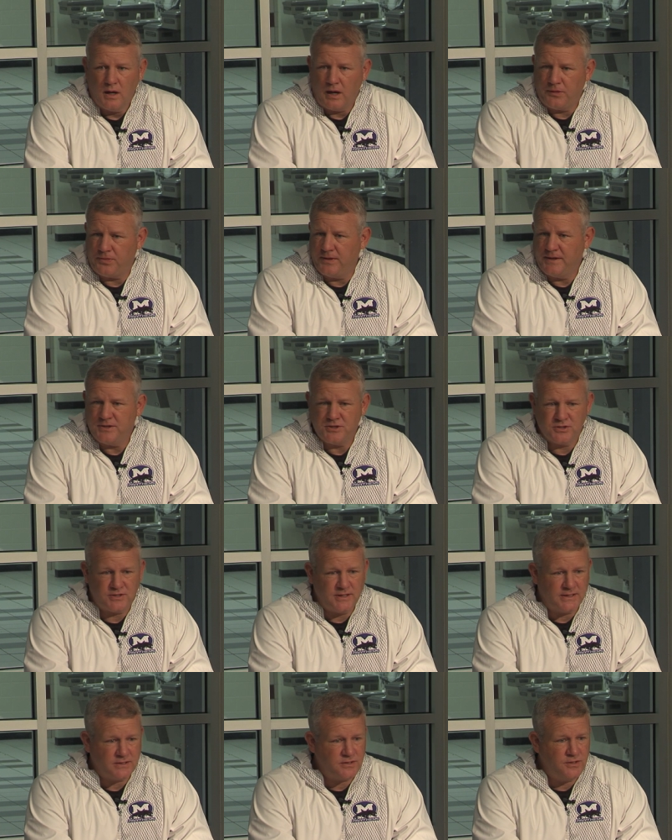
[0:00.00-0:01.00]
I think
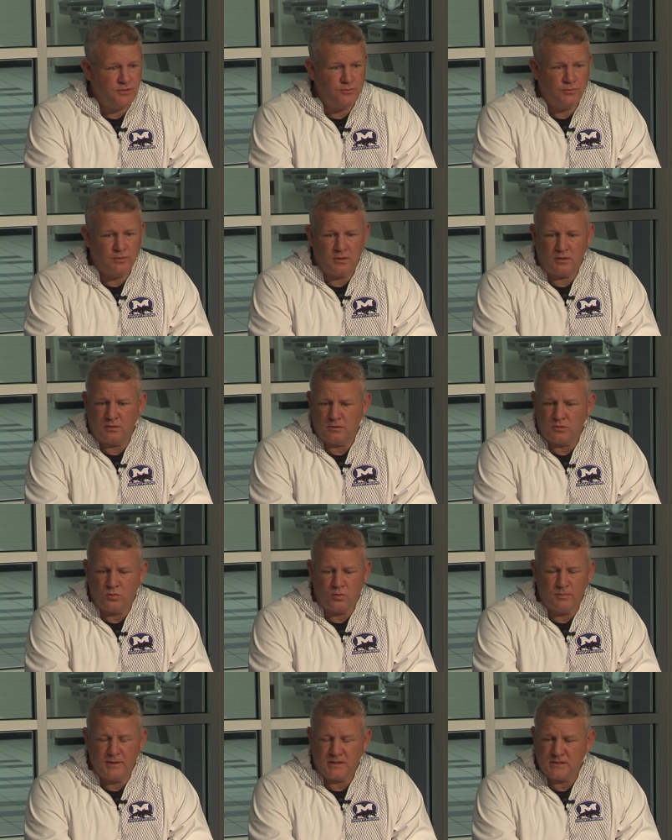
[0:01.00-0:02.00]
just execute. Our
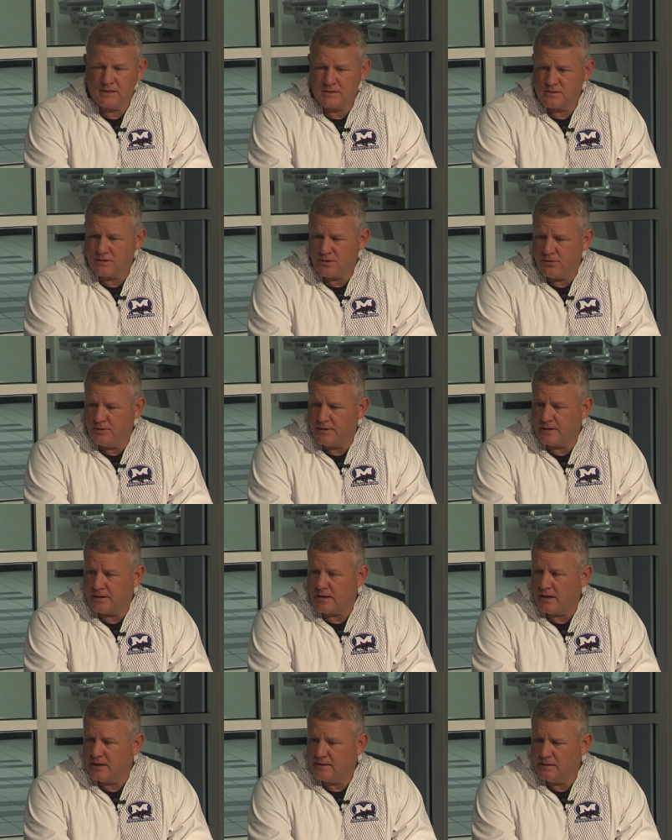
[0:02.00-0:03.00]
quarterback's executing at
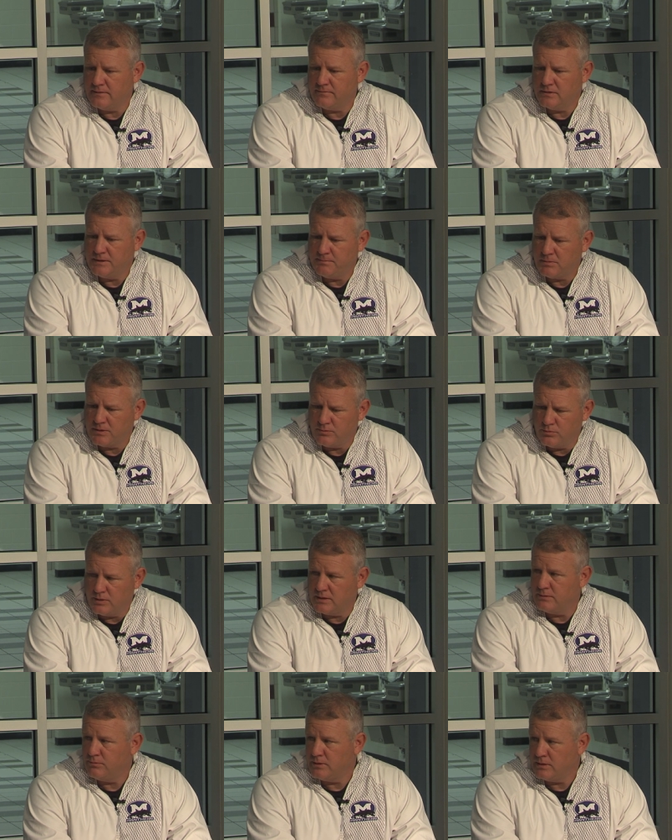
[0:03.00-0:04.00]
a high level. He played
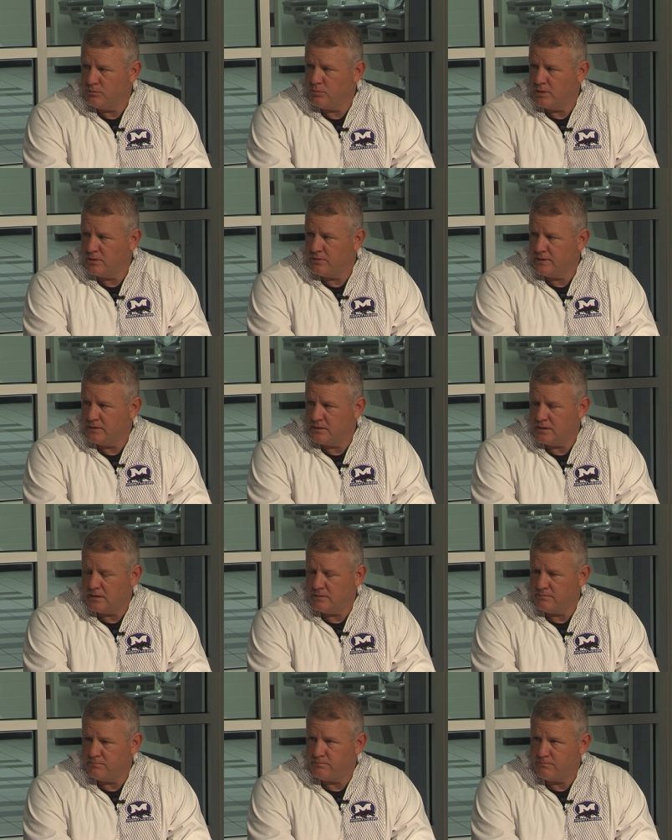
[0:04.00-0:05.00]
really, really
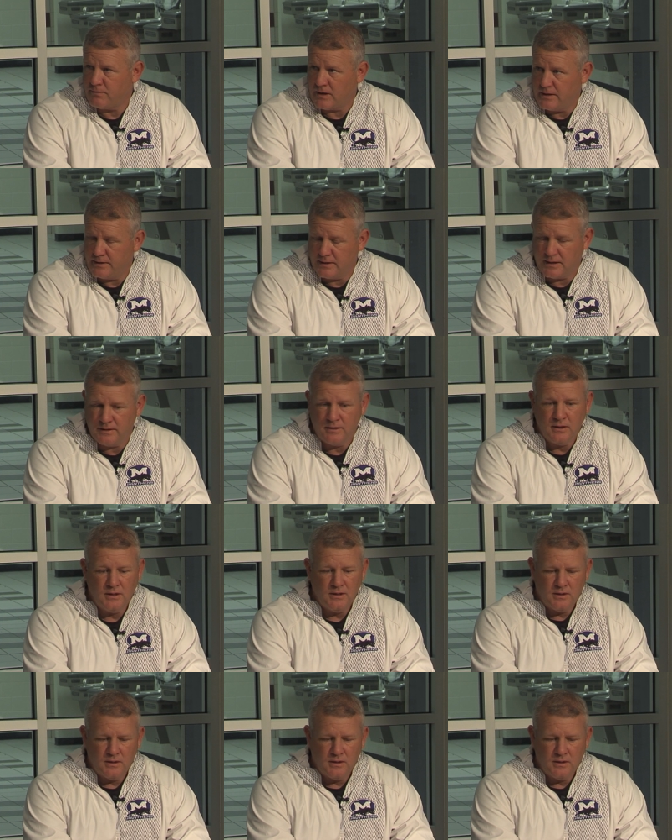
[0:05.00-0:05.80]
well Friday night.